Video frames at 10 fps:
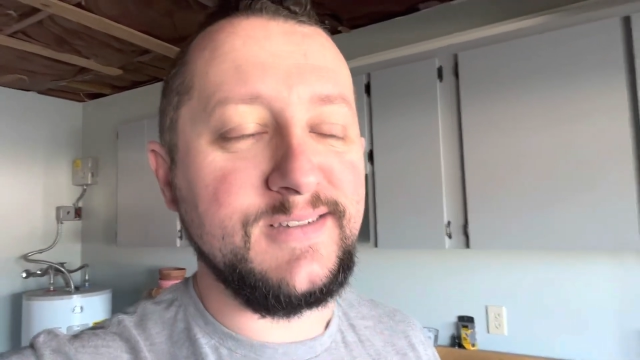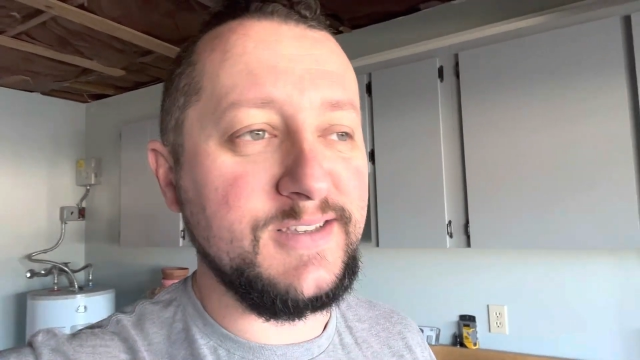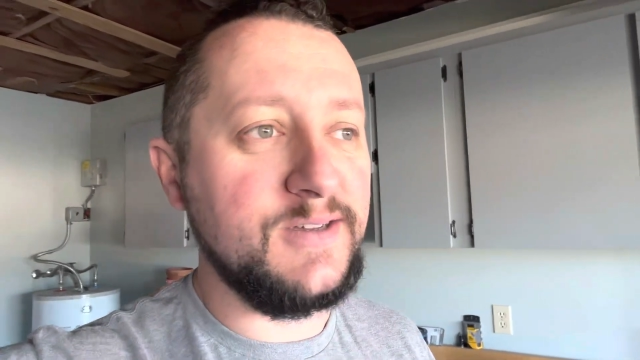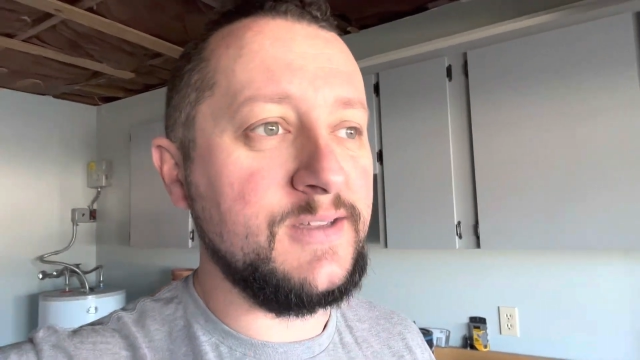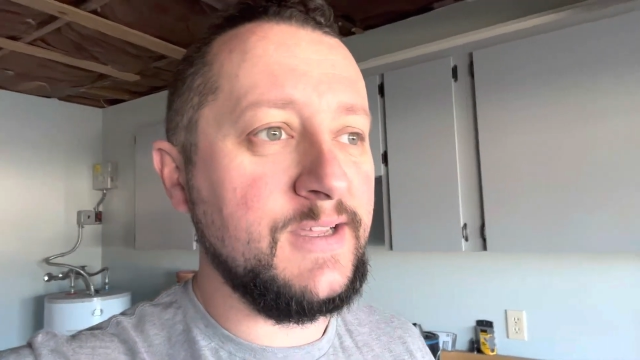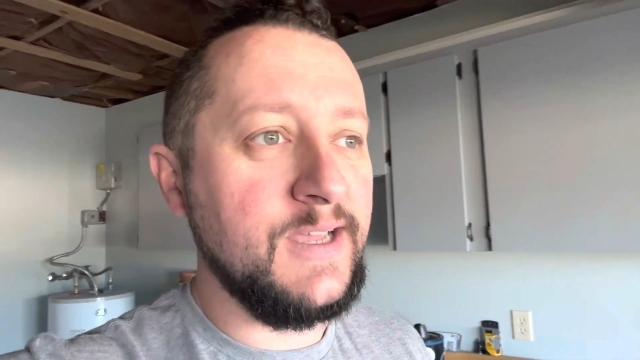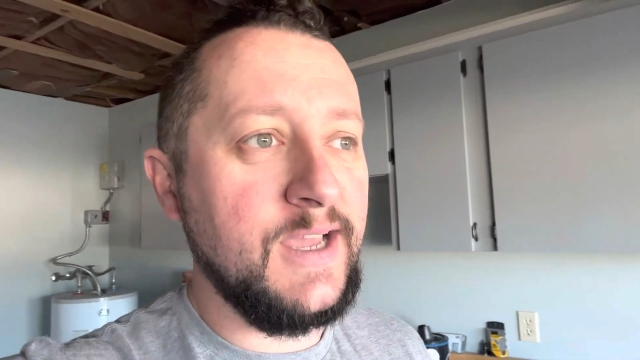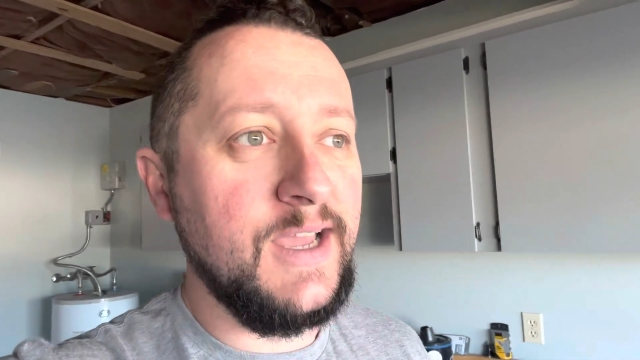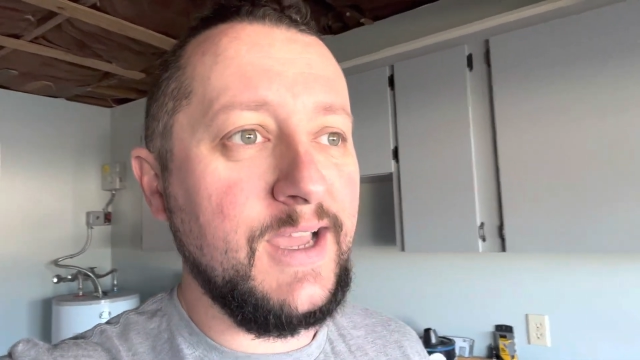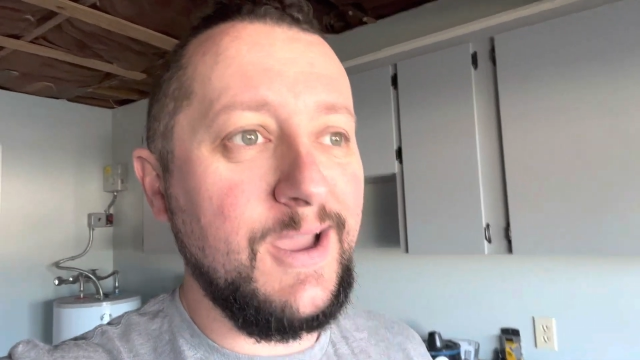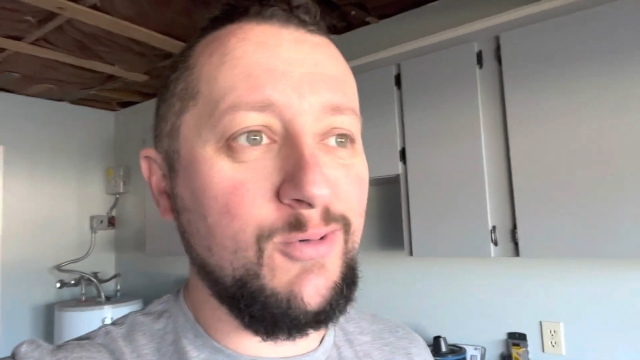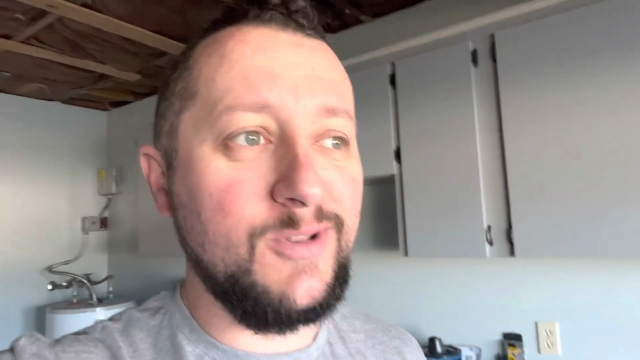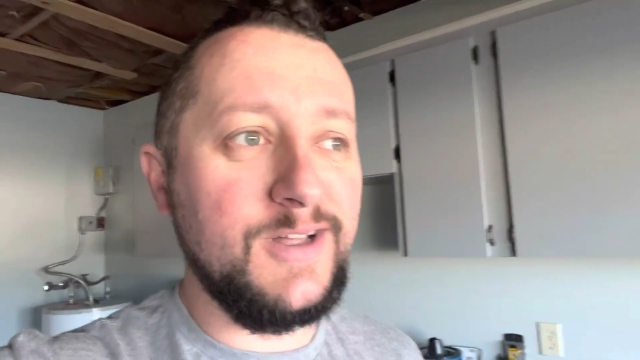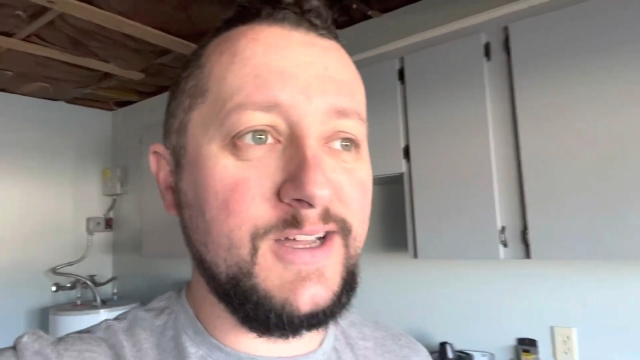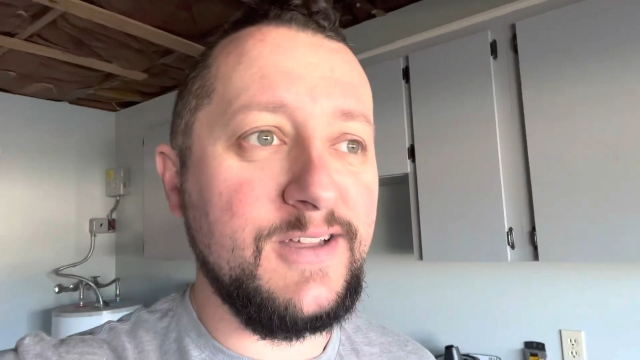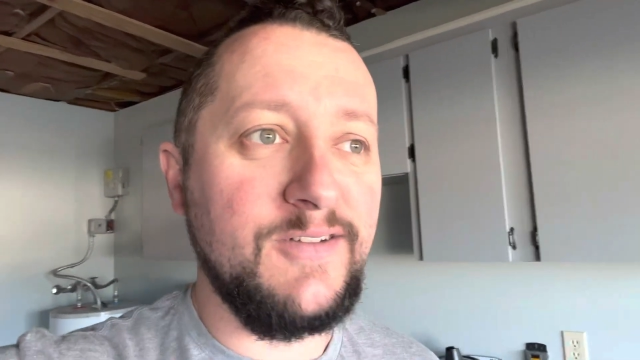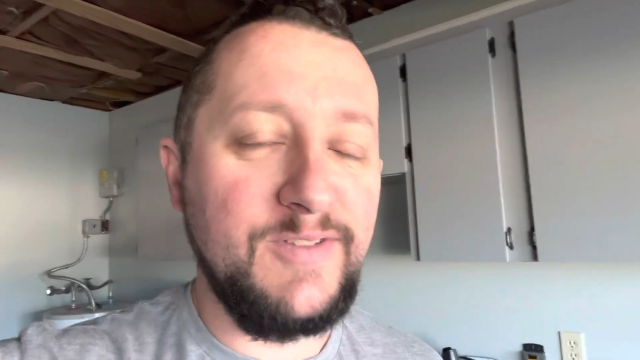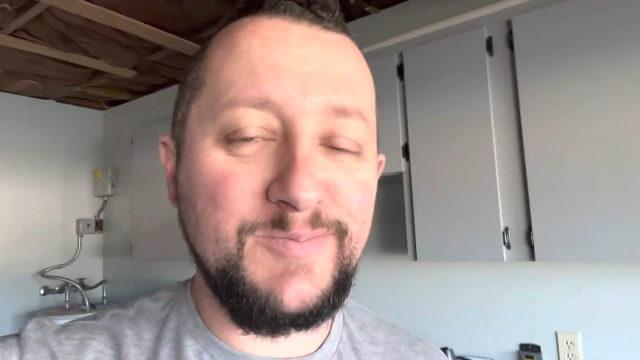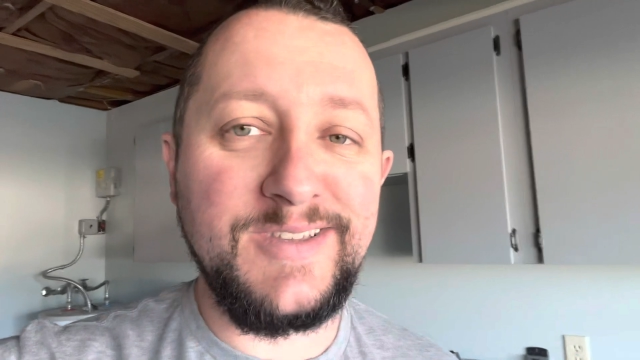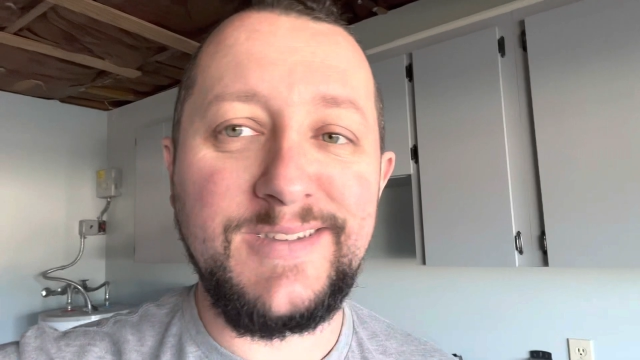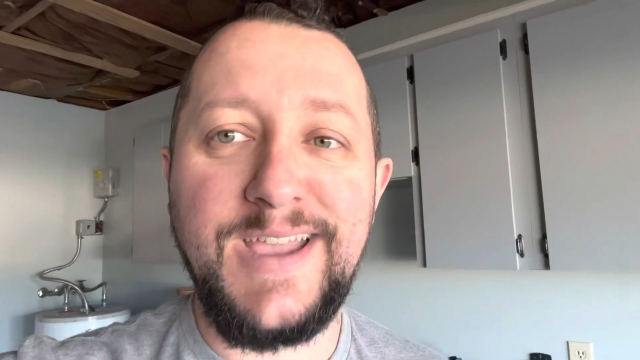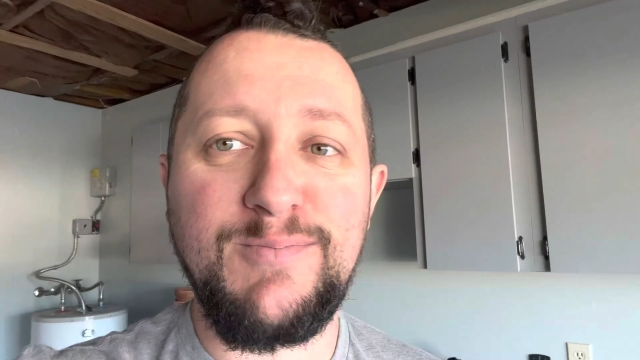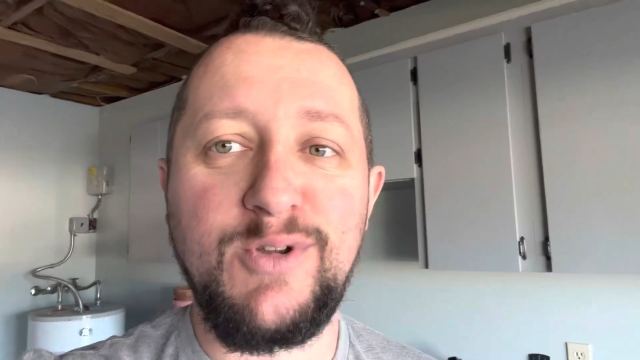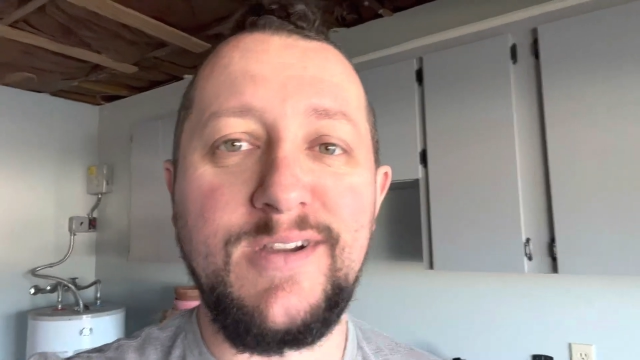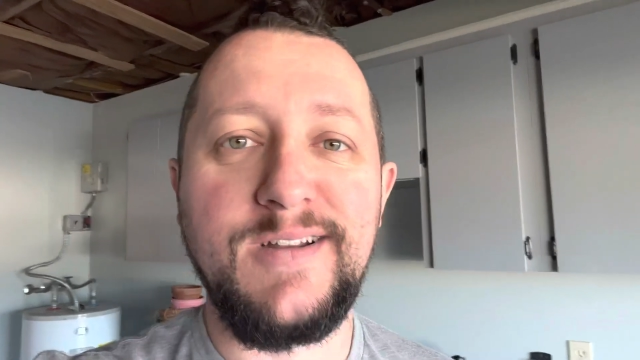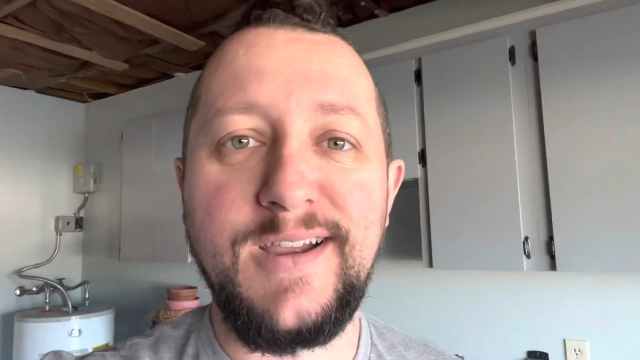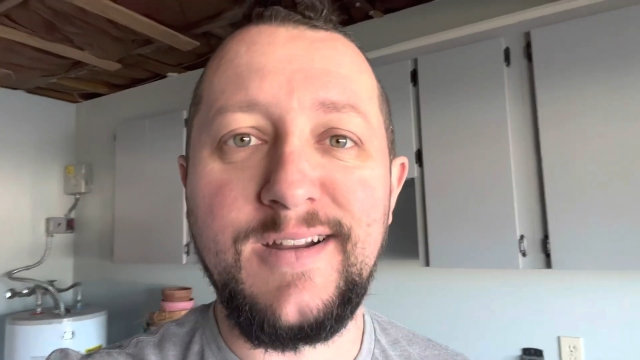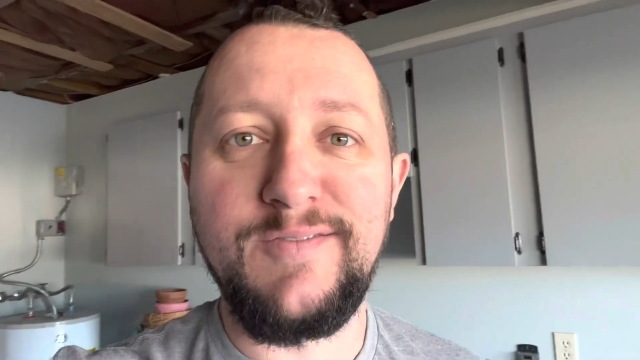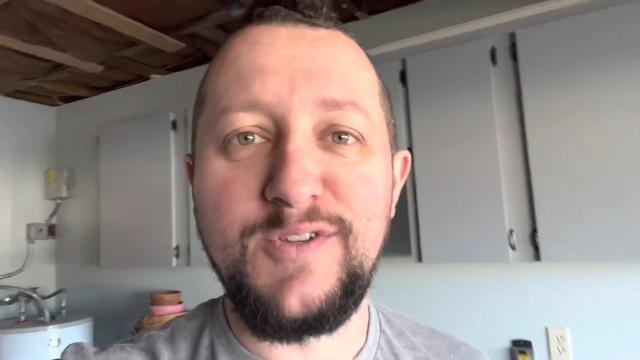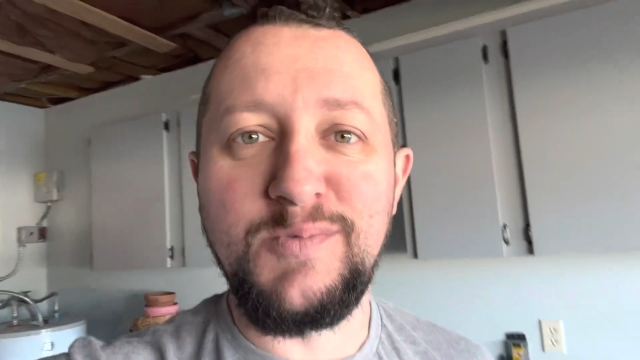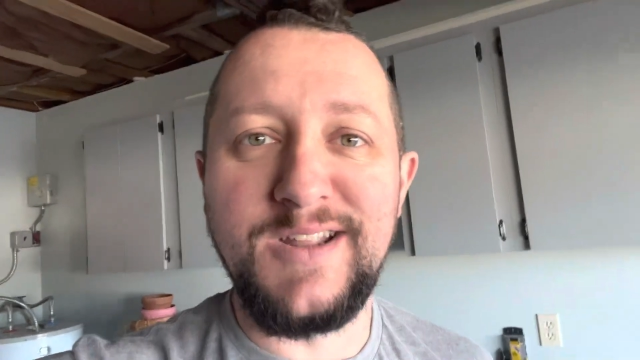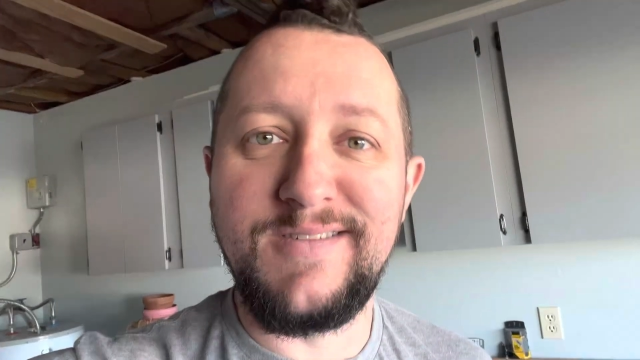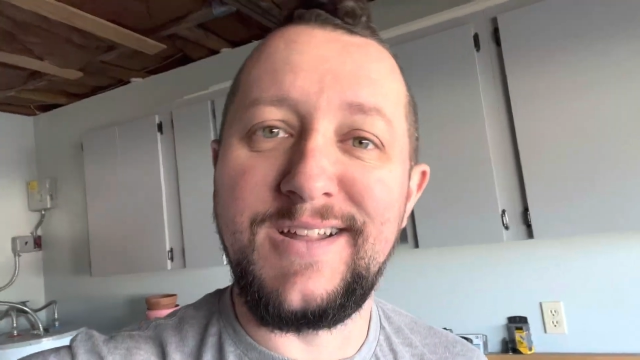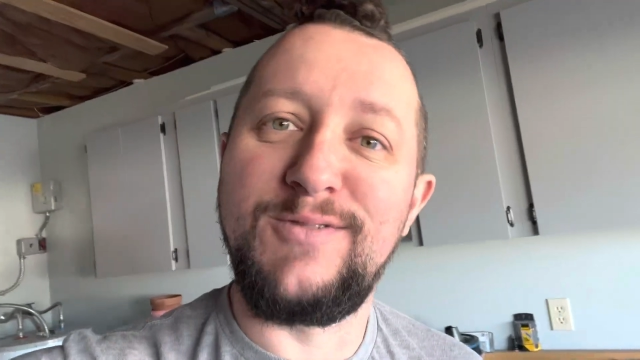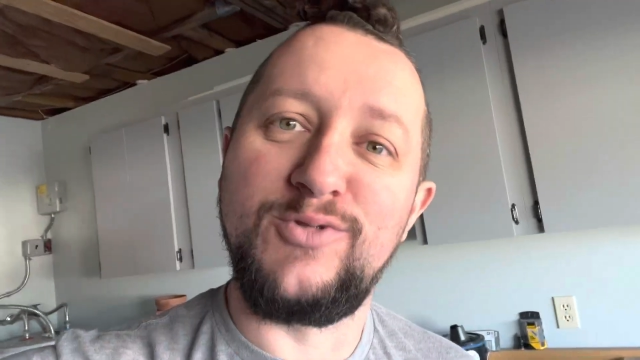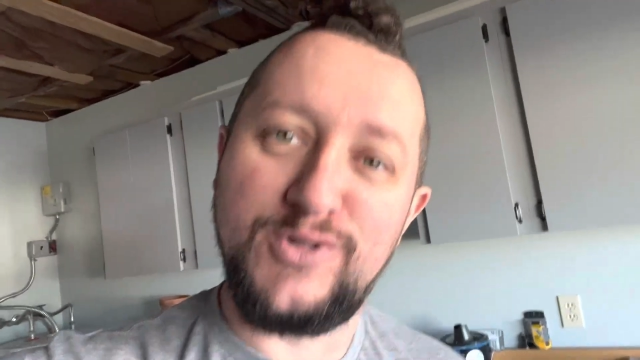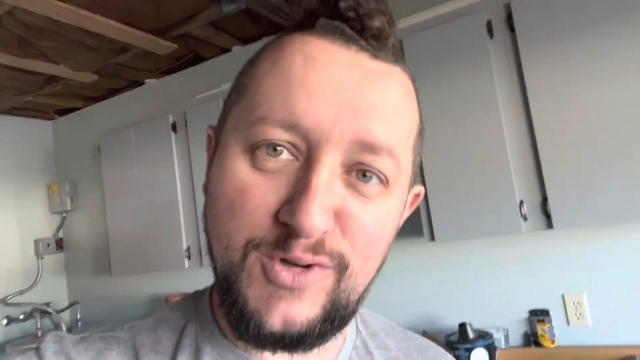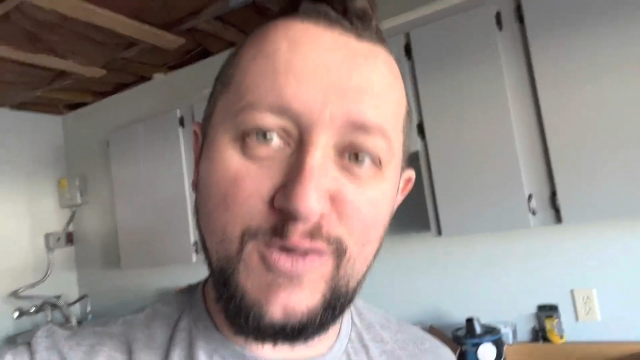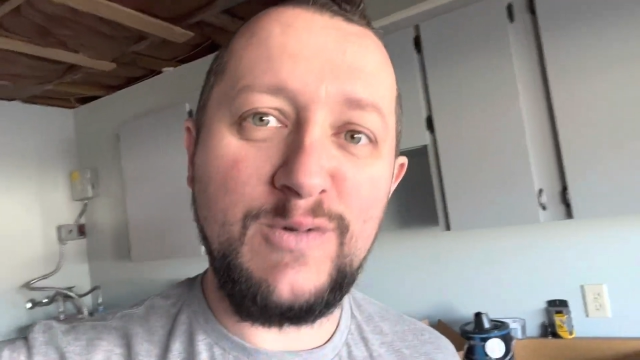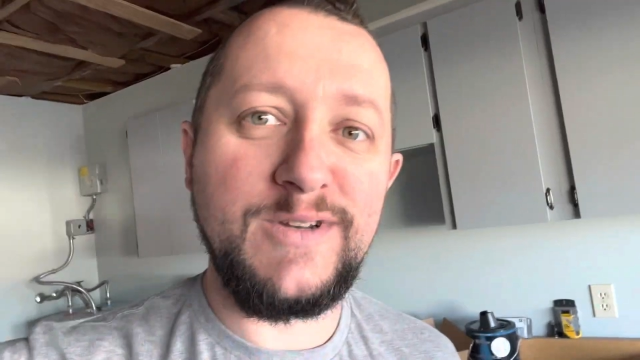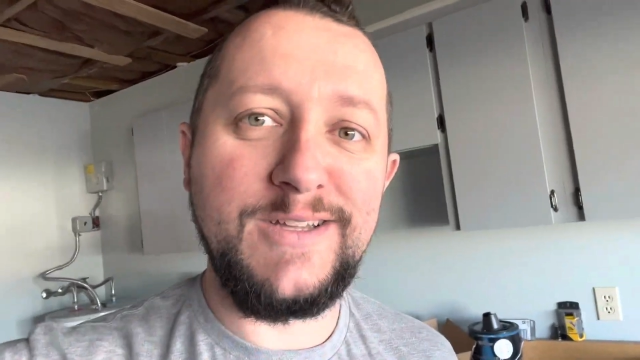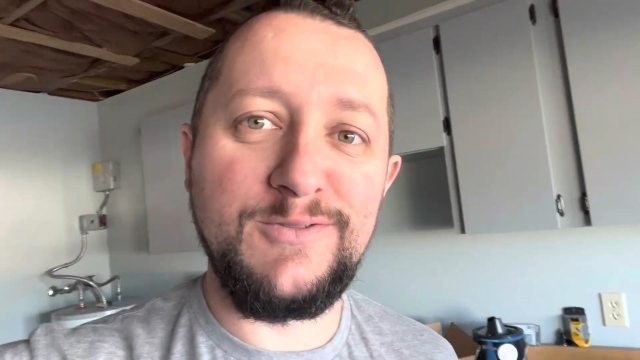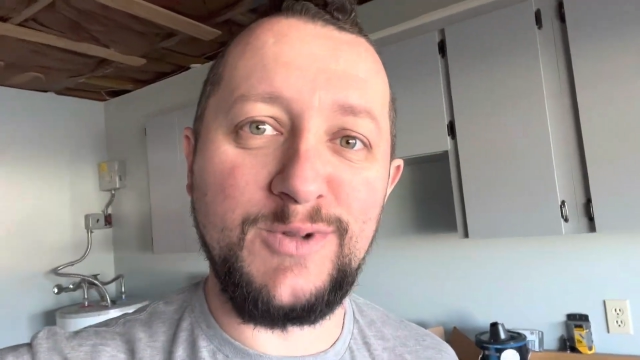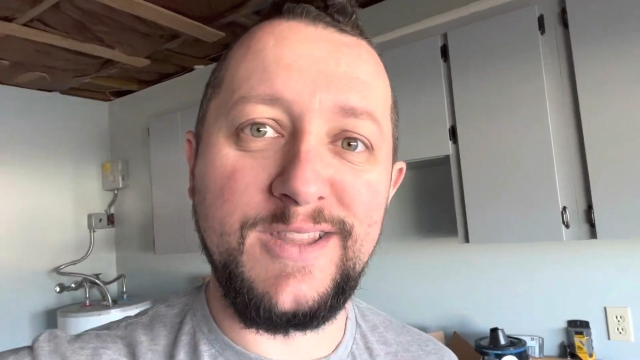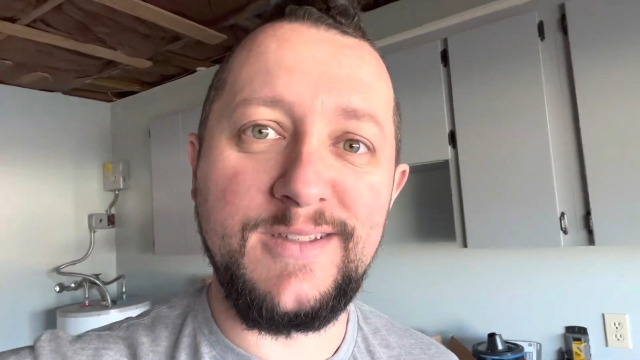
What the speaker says: So I will flip this camera around here in a few minutes and I will show you what we're dealing with.